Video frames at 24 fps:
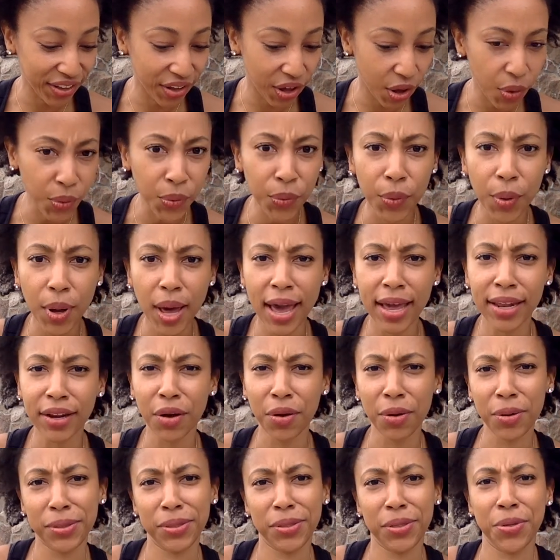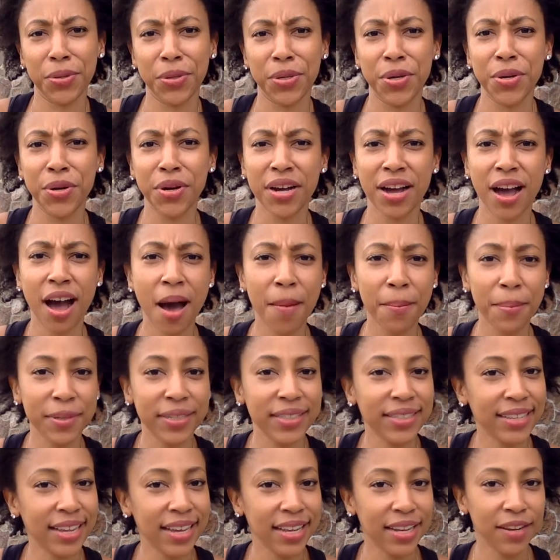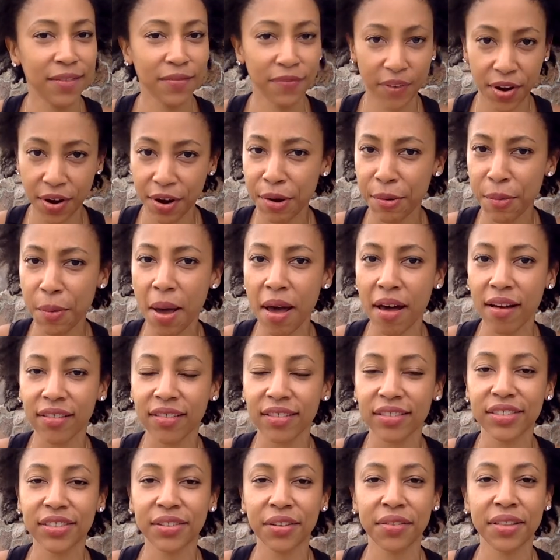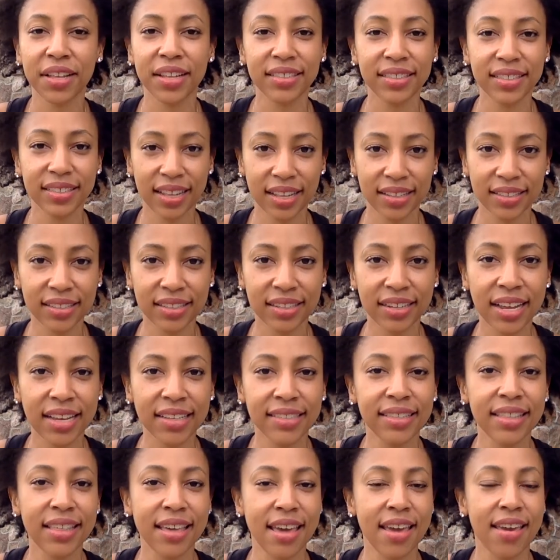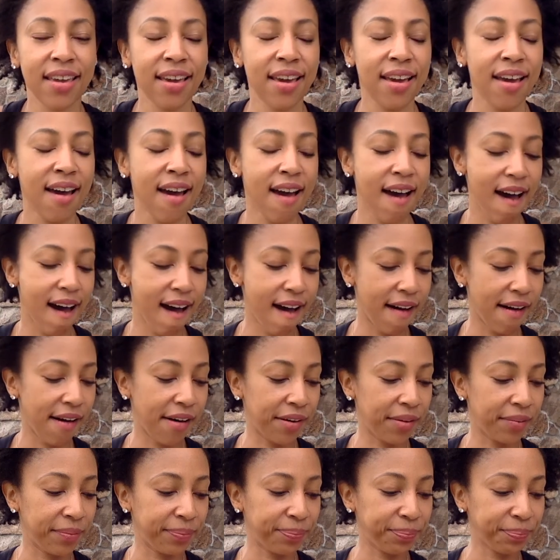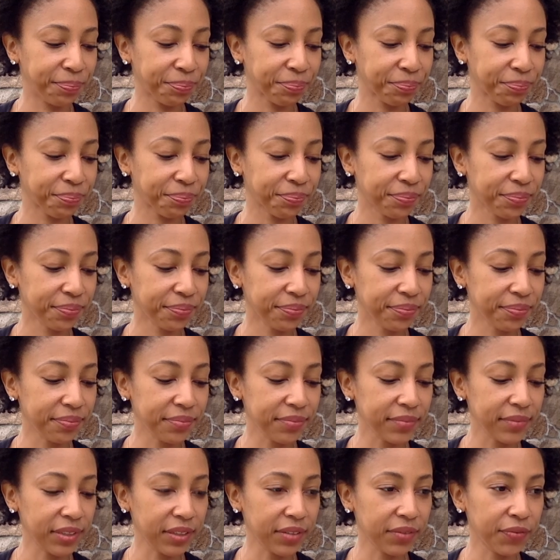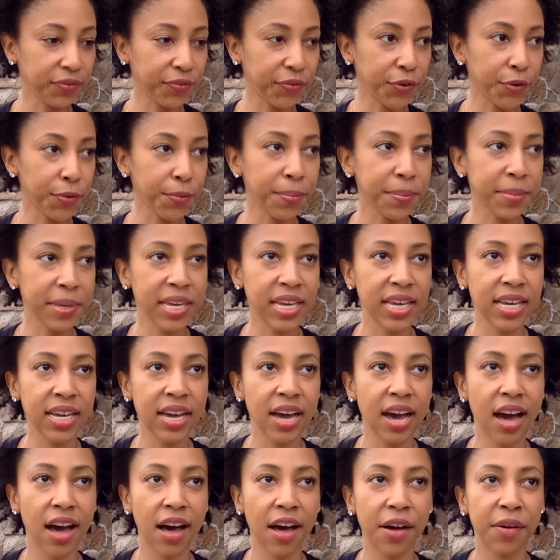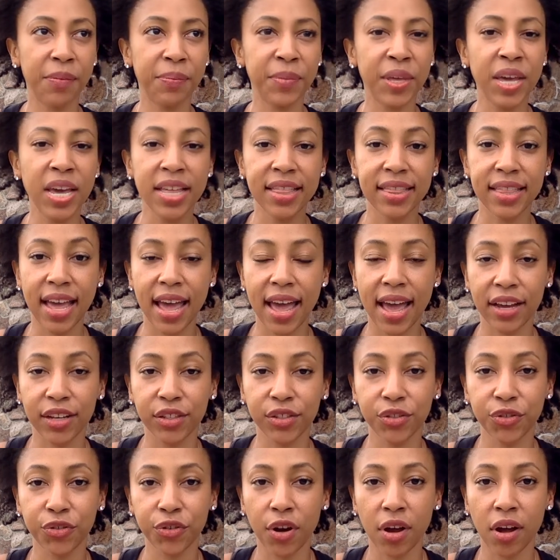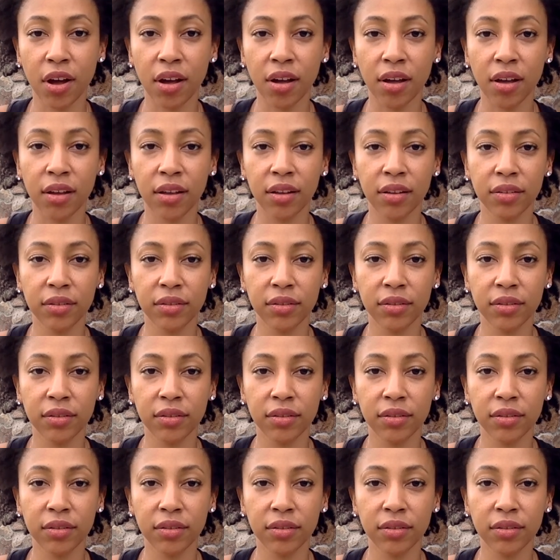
Oh, and also you're compensated very well, so that's a nice thing. Um, for me, the extra